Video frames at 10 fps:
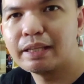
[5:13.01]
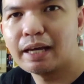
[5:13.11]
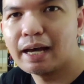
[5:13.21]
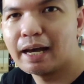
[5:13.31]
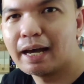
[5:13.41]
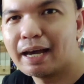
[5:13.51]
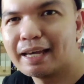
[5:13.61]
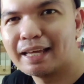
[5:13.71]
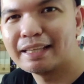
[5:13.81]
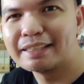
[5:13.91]

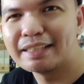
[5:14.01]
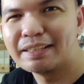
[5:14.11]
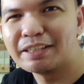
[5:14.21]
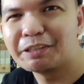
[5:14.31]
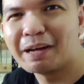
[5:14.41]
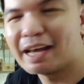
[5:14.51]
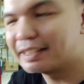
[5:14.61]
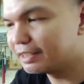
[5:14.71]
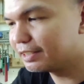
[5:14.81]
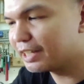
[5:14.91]
It doesn't hurt your hands.
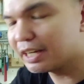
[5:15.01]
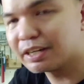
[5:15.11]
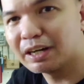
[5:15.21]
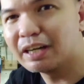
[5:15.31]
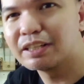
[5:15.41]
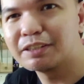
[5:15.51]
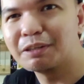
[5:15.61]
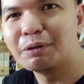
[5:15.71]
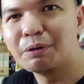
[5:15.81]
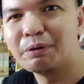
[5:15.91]
It's checkered,
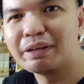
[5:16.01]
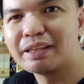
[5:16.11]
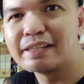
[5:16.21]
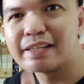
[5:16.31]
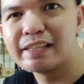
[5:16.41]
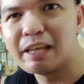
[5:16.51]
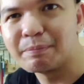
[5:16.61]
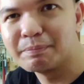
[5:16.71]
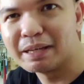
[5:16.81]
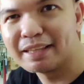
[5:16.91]
so it doesn't
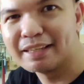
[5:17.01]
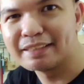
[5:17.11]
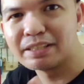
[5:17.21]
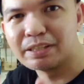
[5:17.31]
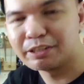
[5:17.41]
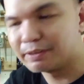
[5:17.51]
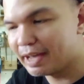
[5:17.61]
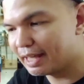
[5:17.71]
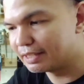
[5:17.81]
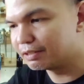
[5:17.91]
slip, but it doesn't hurt your
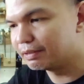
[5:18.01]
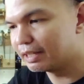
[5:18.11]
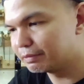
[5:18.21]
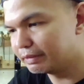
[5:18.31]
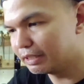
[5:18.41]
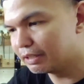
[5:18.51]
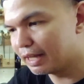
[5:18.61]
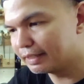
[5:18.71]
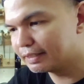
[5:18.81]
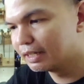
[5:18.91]
hands. So that's really
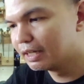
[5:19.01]
nice.